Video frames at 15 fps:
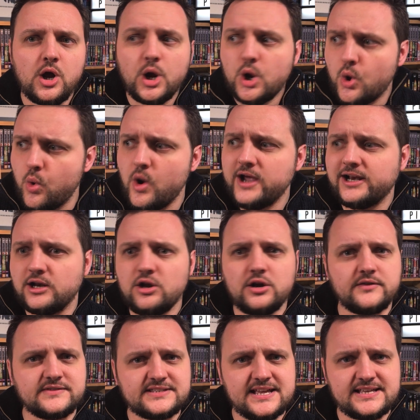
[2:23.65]
quite a lot
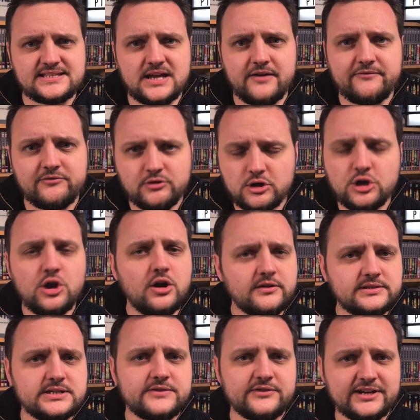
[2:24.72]
of setup for a lot
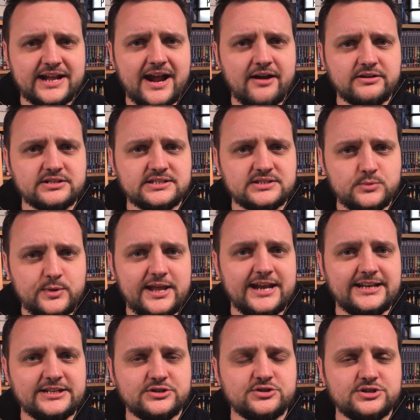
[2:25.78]
of different characters that we
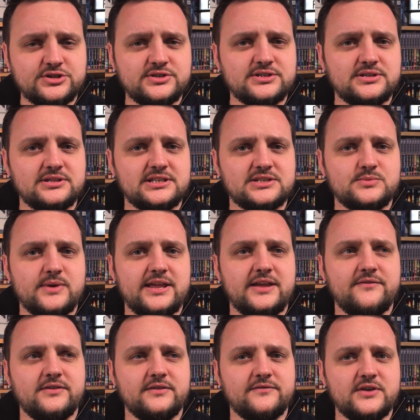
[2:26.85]
get introduced to this
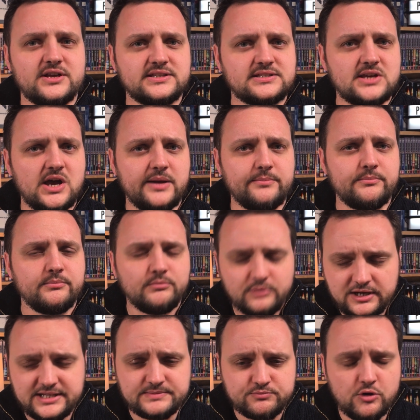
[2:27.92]
week for the first time,
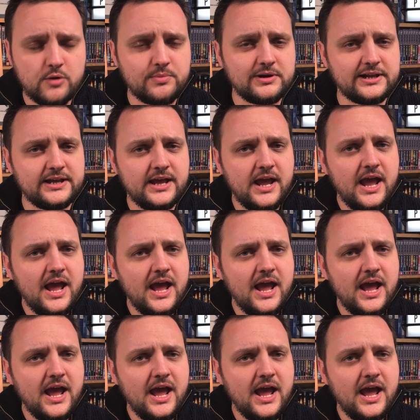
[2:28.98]
at least properly,